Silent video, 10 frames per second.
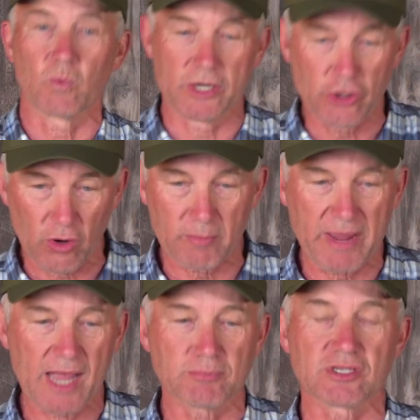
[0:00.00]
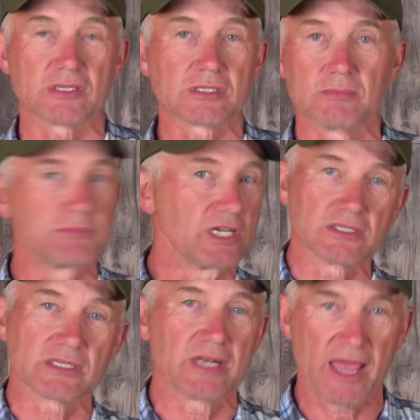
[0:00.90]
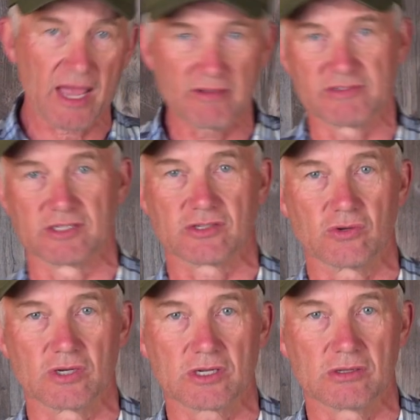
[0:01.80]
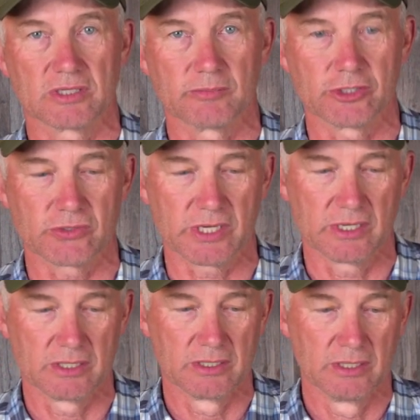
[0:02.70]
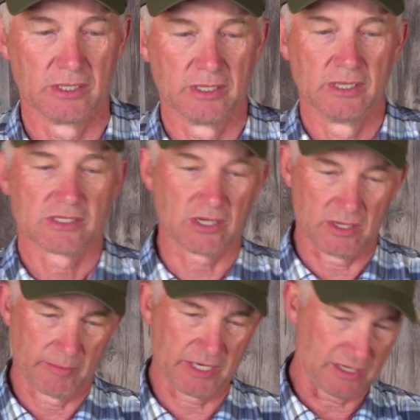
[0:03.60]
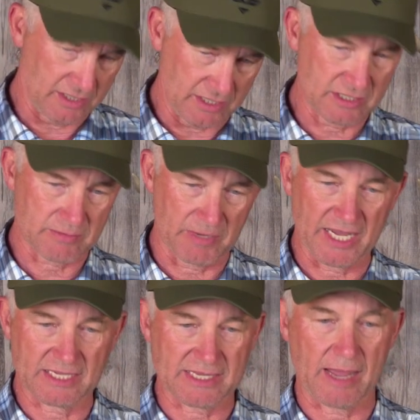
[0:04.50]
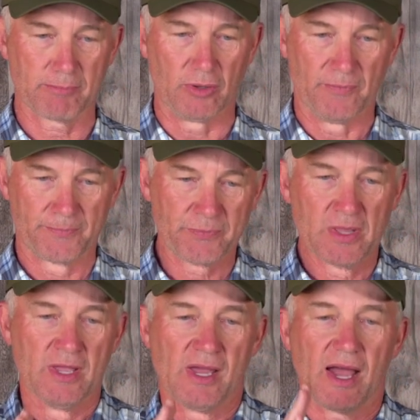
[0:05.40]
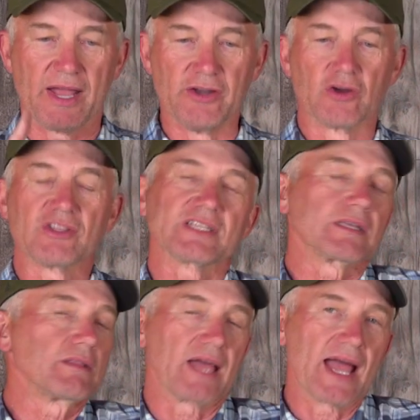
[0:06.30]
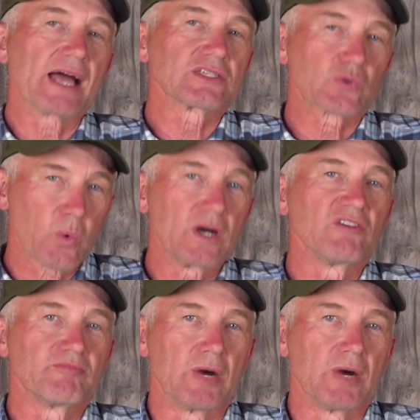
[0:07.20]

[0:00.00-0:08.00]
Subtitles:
when your map system doesn't have historical imagery. So here's my example. I know that the last 12